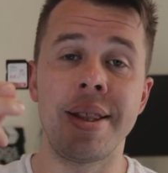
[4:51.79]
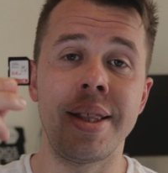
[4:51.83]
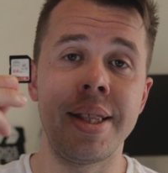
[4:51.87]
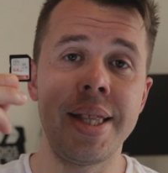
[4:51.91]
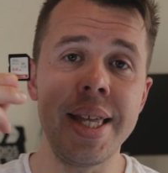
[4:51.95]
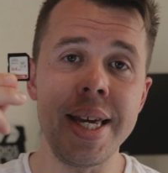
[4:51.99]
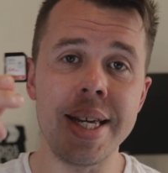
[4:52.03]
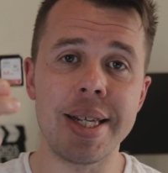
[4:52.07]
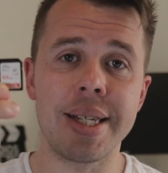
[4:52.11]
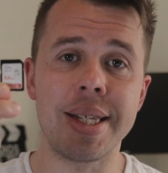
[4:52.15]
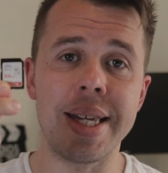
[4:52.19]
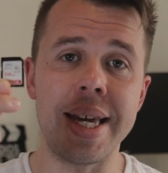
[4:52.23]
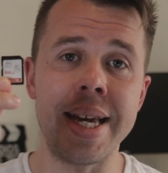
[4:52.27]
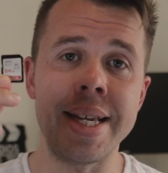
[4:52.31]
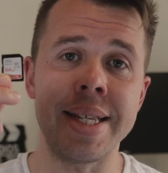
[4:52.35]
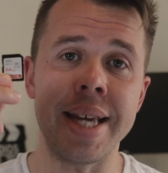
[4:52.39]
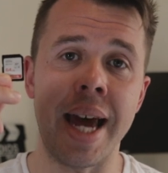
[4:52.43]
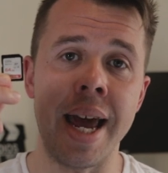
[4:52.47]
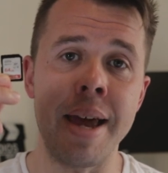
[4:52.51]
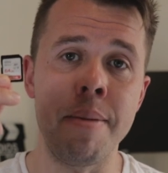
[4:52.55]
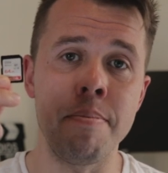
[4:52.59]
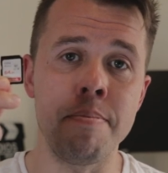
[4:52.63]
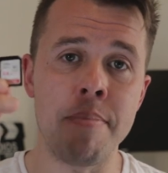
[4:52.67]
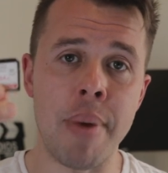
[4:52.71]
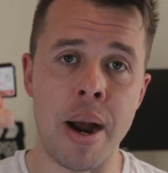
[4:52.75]
This is
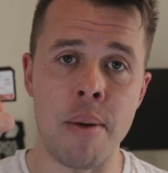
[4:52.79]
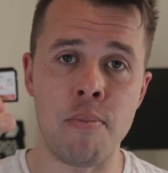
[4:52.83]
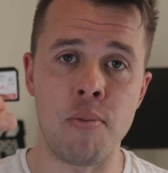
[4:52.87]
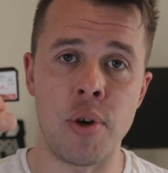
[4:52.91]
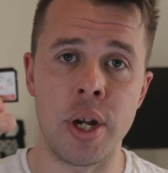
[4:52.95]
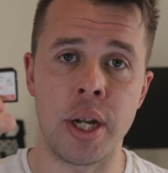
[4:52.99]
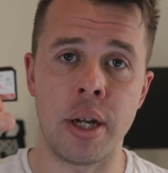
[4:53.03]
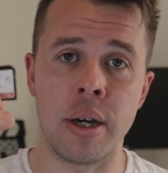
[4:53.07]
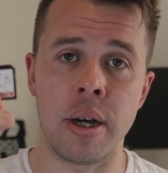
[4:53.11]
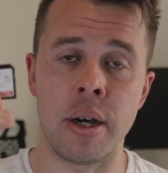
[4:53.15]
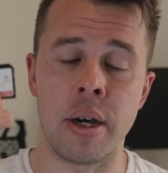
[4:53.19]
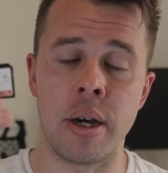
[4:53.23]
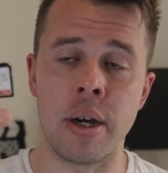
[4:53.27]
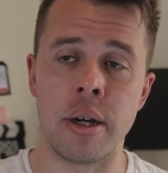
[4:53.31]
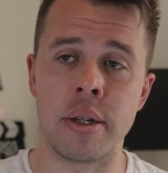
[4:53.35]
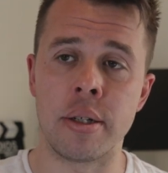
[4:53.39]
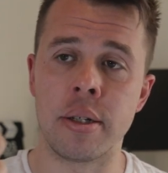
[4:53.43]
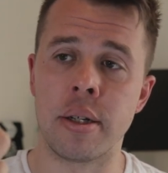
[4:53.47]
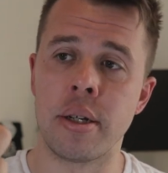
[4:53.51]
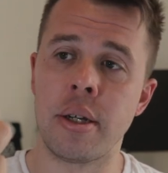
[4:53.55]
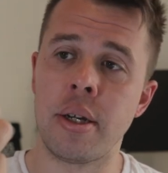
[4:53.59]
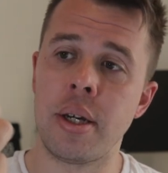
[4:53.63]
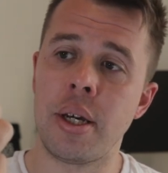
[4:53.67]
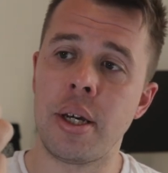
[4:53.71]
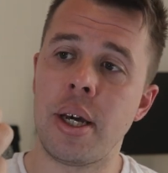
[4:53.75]
a memory card,
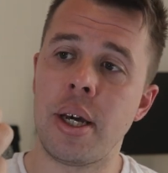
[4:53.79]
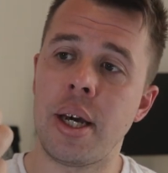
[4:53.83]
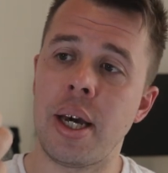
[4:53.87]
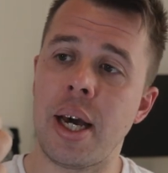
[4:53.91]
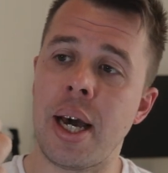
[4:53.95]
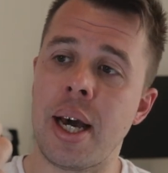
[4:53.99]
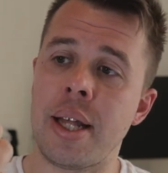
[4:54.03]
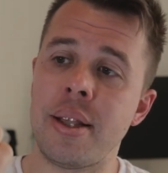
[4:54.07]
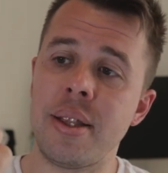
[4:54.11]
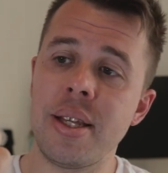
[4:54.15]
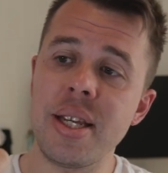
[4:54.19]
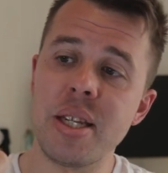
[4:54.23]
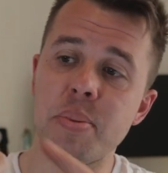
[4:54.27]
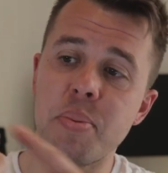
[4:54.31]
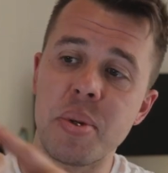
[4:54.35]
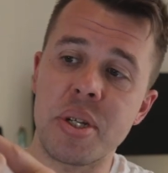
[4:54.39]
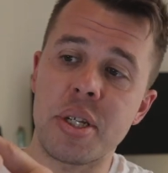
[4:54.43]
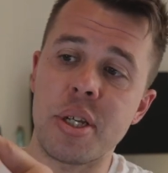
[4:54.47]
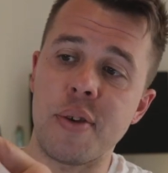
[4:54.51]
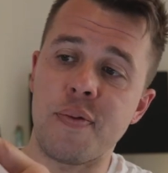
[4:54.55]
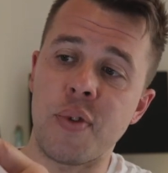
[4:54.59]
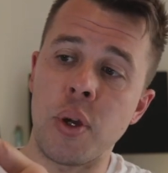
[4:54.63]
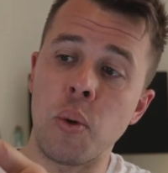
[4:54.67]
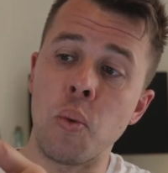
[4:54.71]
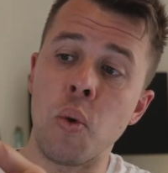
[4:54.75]
and this
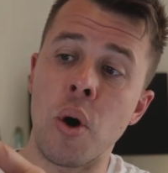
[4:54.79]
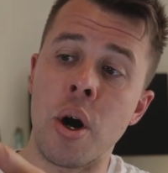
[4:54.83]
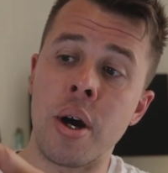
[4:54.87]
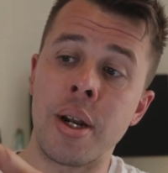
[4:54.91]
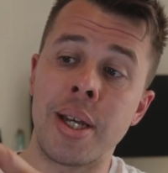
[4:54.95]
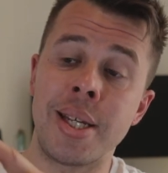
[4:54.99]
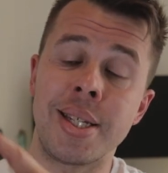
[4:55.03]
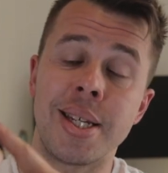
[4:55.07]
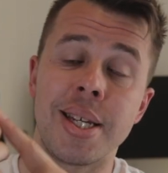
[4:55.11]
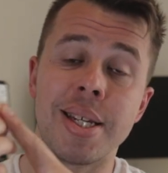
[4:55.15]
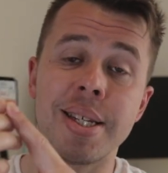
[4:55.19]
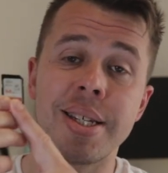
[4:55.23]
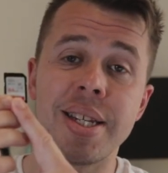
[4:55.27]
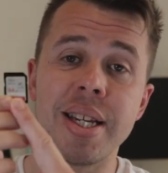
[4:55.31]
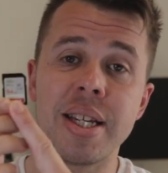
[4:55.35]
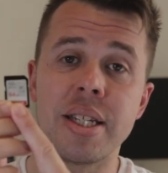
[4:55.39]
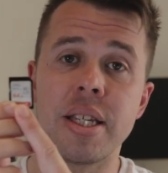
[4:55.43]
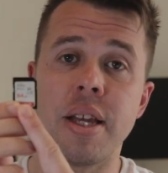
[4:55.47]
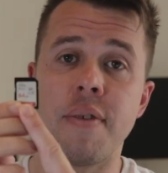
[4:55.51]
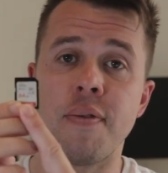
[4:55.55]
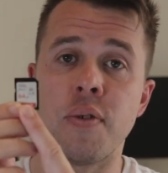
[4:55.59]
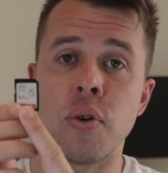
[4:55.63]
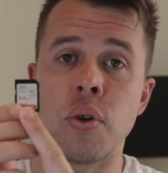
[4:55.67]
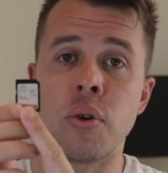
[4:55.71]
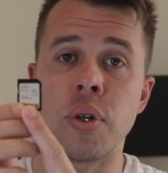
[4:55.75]
specific one is a
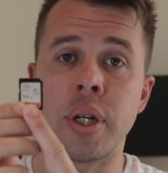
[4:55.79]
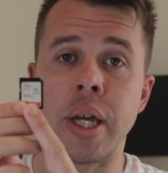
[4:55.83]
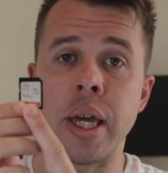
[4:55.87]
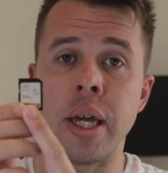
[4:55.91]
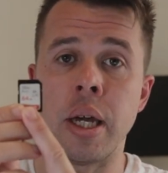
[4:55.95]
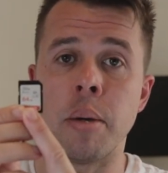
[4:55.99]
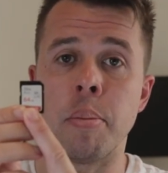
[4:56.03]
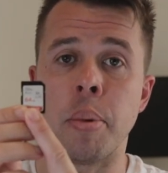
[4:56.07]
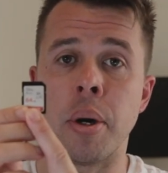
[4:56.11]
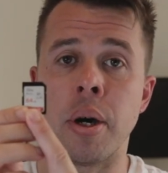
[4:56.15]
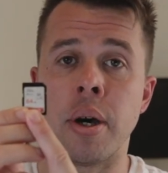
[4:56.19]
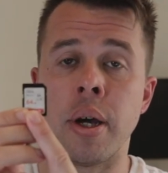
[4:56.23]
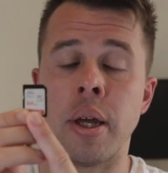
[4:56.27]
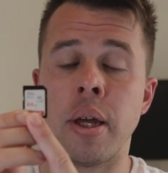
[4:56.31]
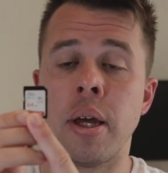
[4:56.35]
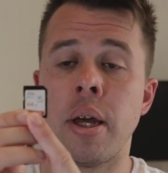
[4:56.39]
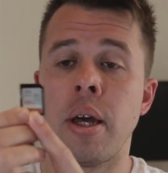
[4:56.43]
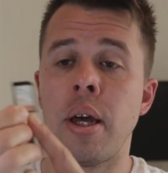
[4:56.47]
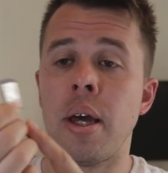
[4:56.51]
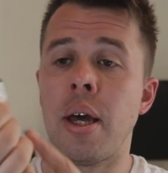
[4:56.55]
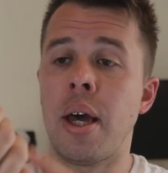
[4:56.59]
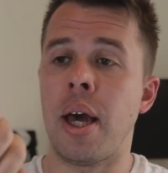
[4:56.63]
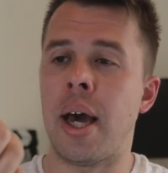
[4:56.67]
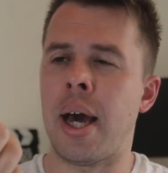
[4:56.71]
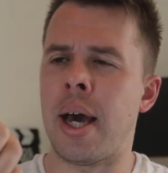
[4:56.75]
64GB
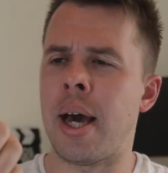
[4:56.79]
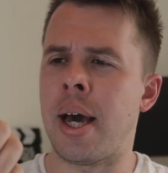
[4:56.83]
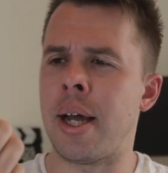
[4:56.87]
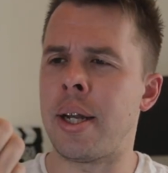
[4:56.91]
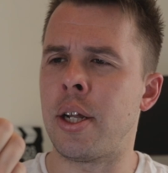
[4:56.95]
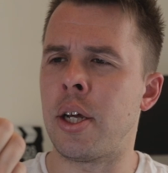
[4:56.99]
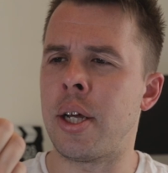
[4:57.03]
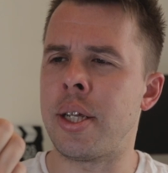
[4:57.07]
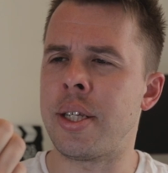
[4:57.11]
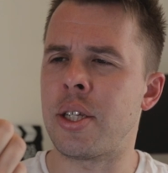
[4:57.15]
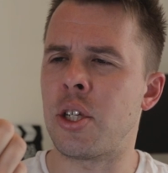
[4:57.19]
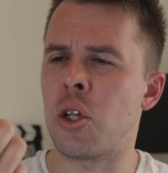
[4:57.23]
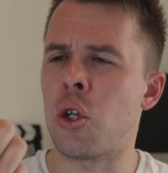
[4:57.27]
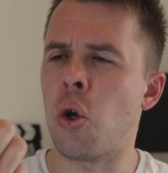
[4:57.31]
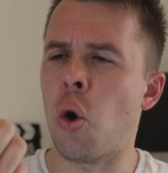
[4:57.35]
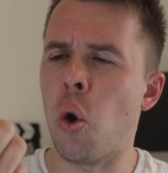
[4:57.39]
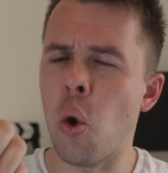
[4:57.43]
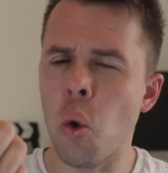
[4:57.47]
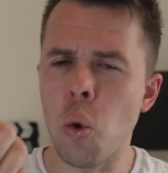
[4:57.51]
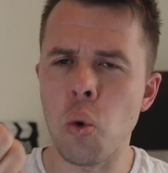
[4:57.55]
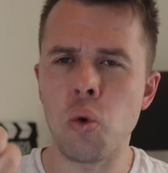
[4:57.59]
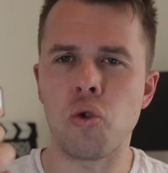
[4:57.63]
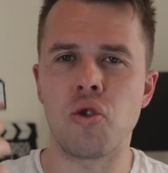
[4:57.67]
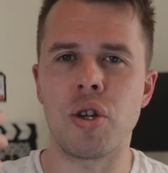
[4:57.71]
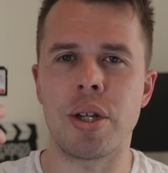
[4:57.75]
and it's an
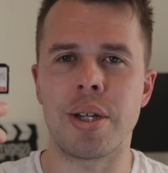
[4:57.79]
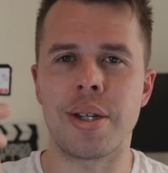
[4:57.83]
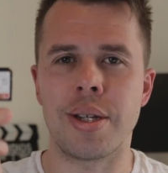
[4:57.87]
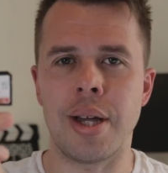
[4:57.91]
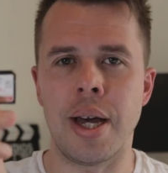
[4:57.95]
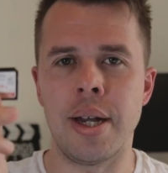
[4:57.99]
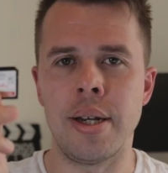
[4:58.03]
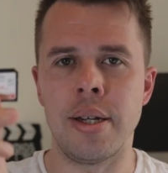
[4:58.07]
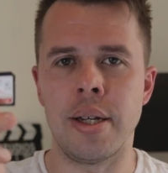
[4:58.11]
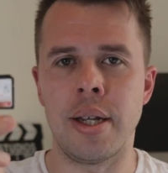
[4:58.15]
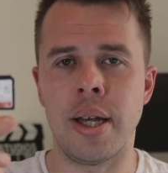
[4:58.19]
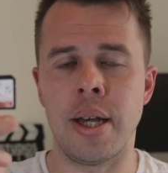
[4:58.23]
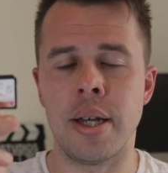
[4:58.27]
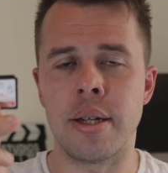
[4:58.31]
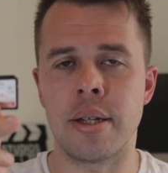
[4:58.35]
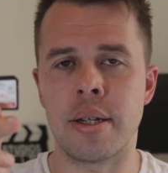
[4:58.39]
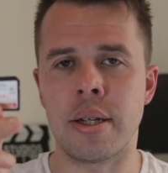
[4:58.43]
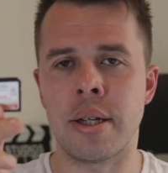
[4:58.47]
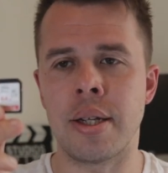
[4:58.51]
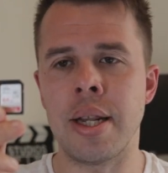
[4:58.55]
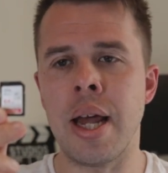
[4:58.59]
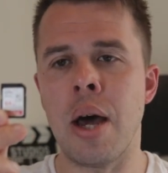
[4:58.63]
Ultra SanDisk.